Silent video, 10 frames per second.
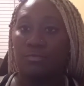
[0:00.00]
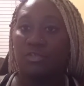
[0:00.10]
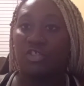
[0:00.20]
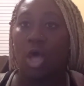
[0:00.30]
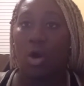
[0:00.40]

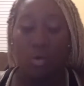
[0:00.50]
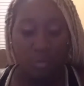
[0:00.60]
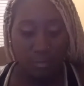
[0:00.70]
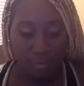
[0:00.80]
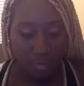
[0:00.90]
So,
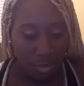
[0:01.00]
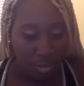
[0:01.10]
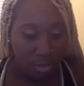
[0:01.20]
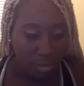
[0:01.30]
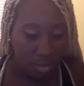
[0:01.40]

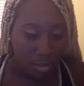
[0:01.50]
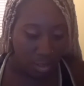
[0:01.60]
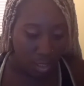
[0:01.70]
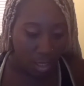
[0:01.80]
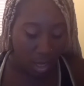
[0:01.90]

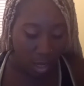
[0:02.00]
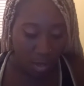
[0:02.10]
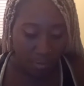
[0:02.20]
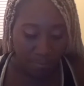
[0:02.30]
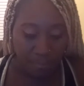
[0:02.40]

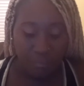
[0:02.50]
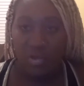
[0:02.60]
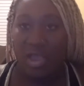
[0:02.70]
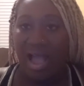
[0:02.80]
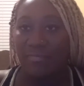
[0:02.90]

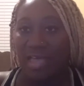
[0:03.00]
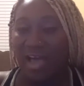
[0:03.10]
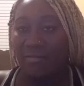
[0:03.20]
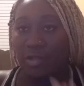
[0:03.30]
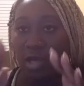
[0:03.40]
you have to
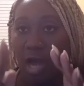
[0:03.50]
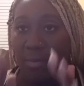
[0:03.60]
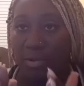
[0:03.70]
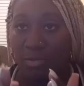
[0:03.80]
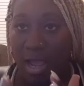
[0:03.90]
have the
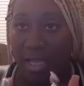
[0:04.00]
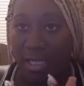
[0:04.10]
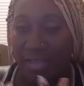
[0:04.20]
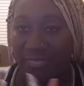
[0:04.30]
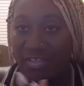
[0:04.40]

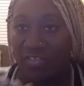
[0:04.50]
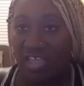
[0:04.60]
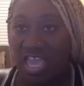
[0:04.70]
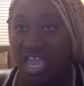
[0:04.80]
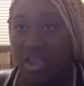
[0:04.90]
copyright and then the
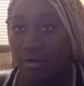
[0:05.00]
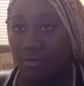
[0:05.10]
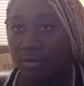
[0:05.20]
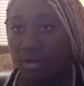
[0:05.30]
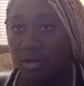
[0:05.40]

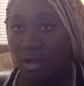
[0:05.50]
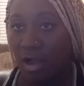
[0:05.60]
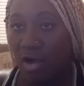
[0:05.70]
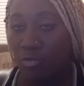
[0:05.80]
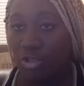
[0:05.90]
year
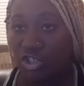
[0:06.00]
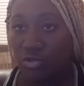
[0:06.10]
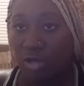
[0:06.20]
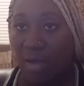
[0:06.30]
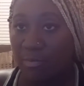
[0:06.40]
of which
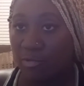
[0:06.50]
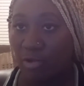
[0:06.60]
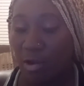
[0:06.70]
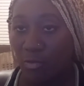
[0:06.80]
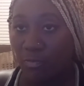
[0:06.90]
you
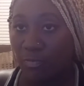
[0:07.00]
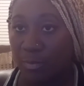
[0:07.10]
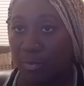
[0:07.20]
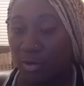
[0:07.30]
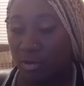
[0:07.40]
copyright the
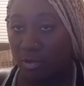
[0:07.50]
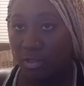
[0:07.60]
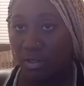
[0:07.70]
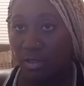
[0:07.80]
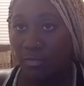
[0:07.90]

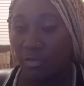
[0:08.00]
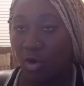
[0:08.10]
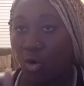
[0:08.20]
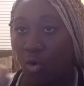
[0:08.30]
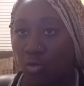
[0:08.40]
book. The
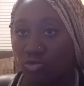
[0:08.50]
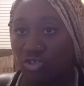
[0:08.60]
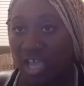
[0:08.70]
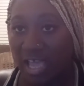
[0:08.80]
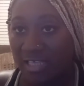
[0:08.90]
whole
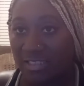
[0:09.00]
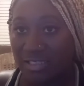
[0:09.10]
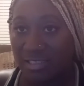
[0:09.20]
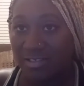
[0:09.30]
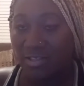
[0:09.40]
text.